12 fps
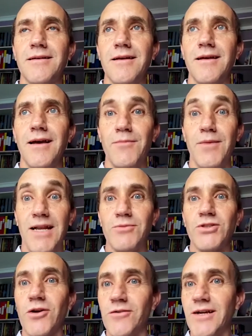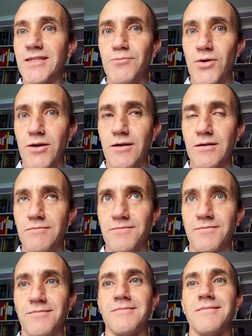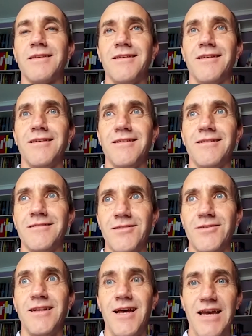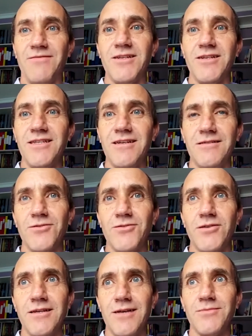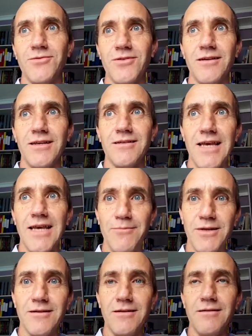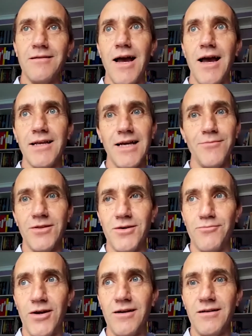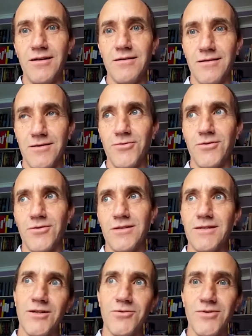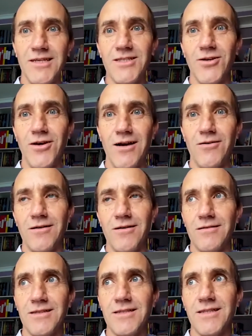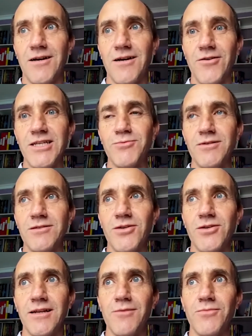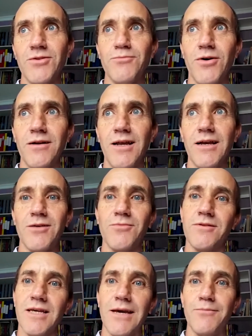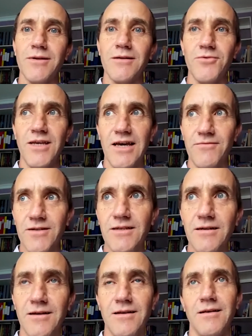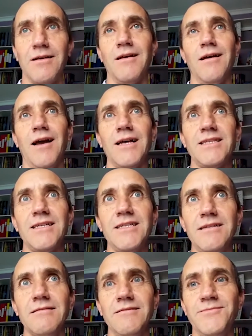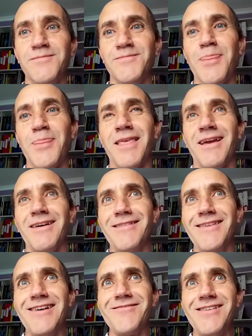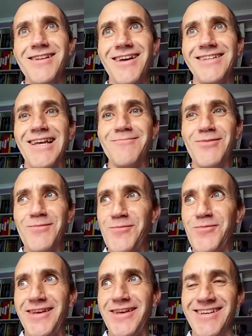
I must go and raise the bond. So then I have the deal. So he comes with the capital, I come with a bond. In other words, this is our arrangement. You can come with the bond, I come with the capital, we have a deal. I said deal. Then I realized I'm not prepared.